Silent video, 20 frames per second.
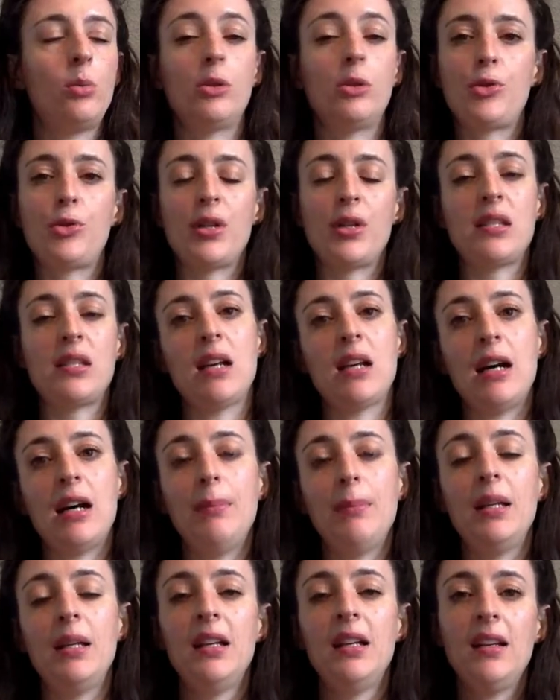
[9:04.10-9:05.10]
will dress
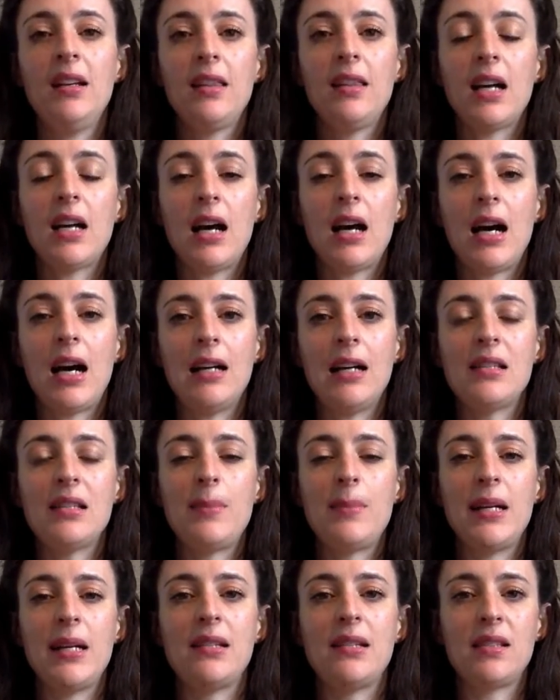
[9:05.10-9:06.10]
up the heart
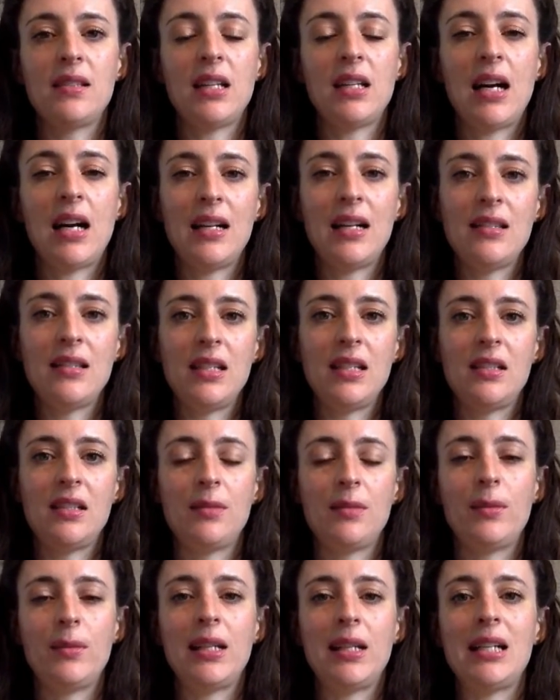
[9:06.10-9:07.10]
space and the
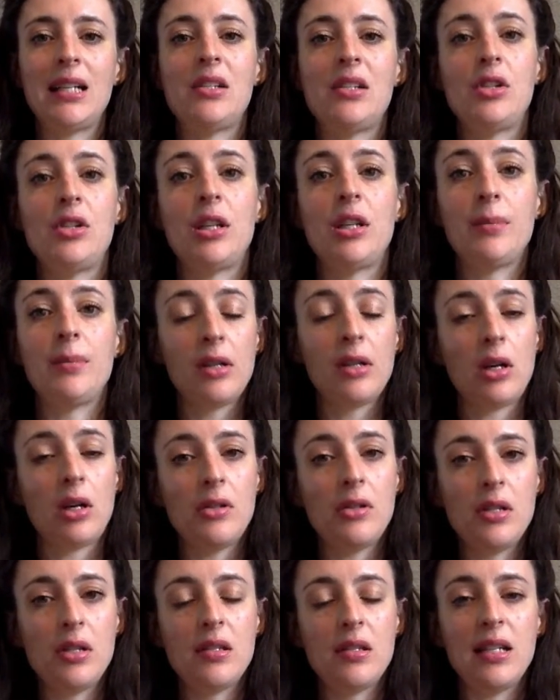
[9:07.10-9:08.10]
heart-centered relationship and
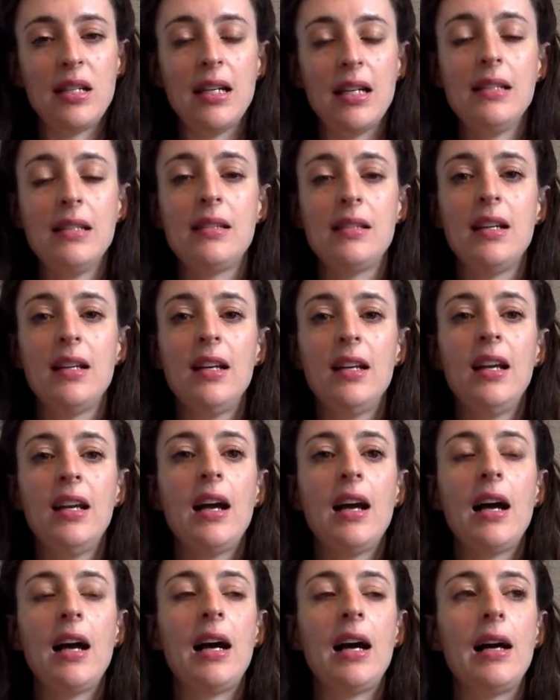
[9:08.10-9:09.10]
consciousness
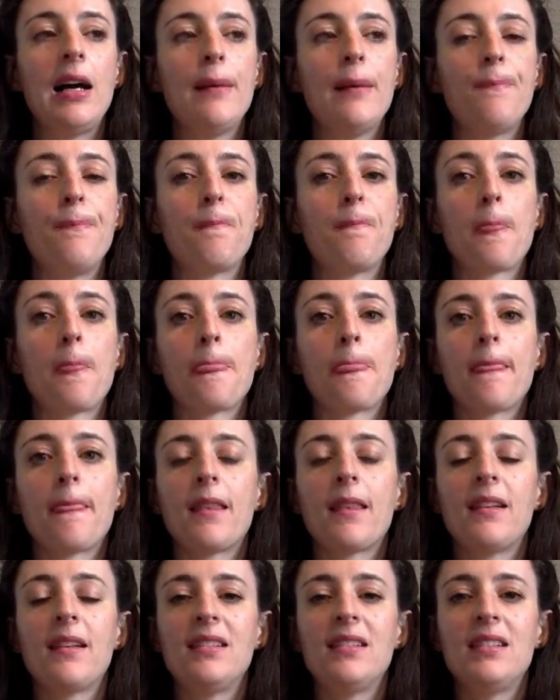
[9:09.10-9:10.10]
from
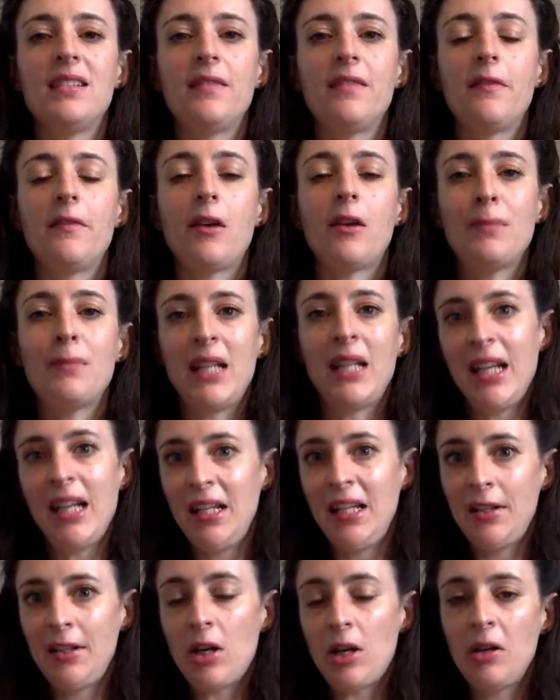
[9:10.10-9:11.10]
the
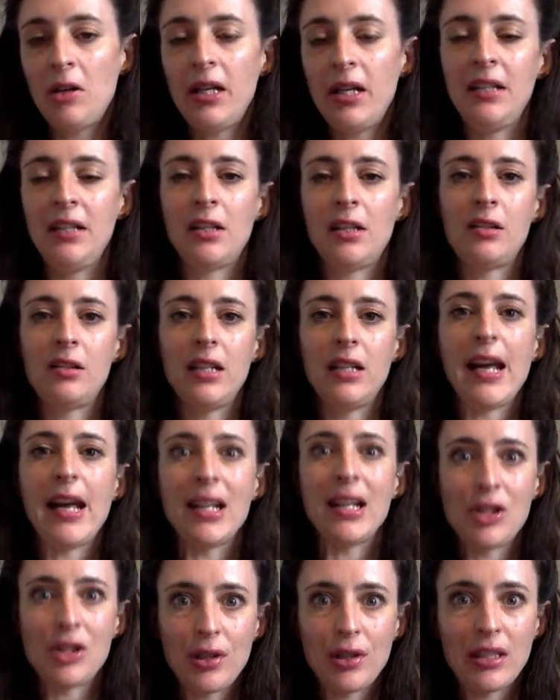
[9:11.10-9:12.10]
ego and not
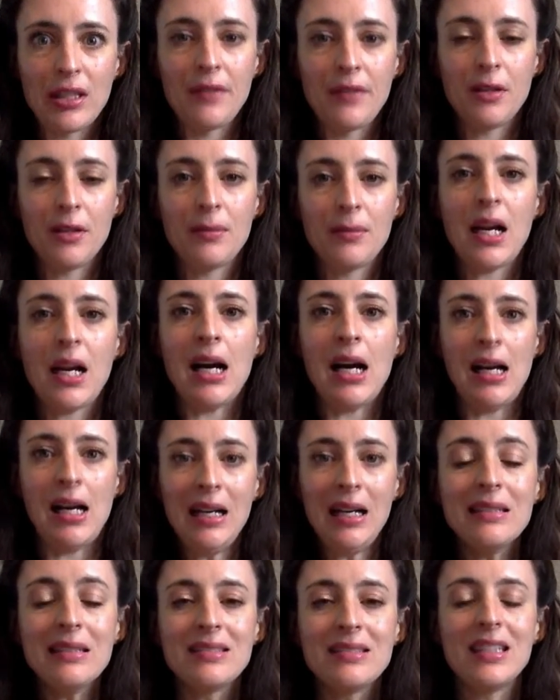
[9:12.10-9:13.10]
actually from the
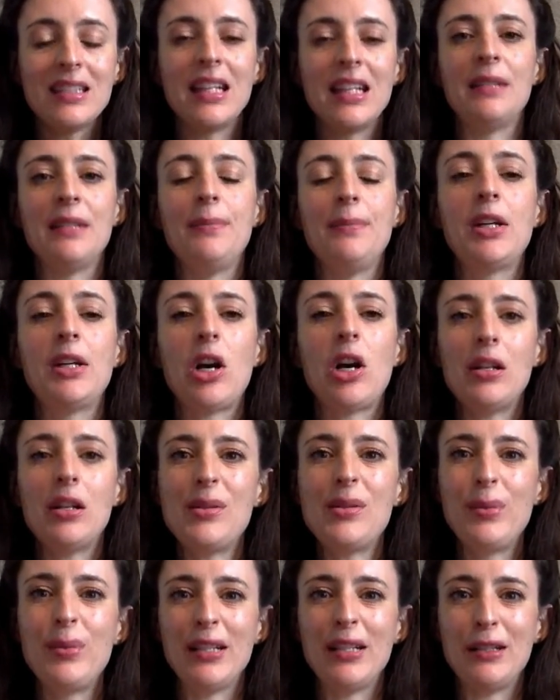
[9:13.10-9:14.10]
heart. And
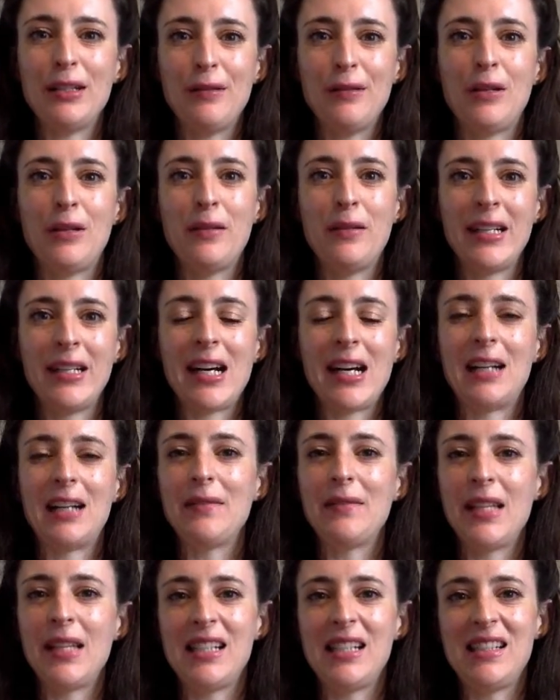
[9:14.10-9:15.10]
because we are evolving out
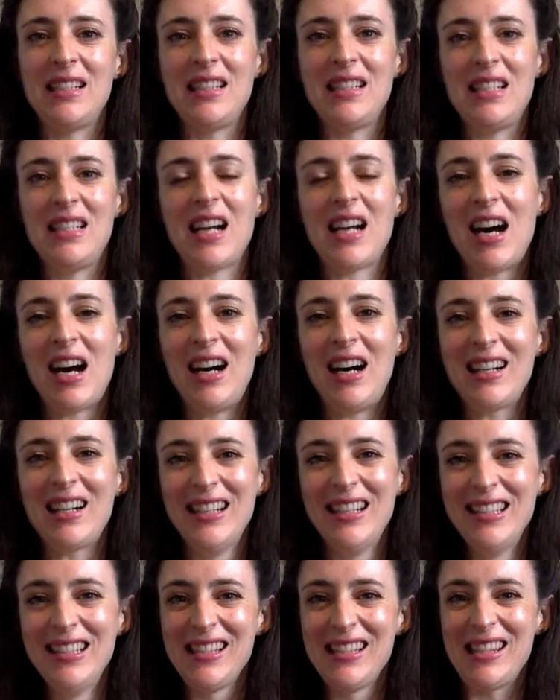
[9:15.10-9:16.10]
of that dark
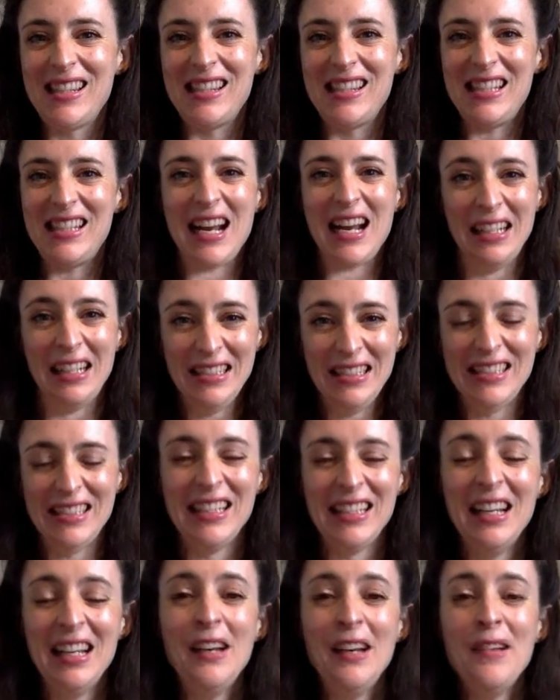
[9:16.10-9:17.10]
state,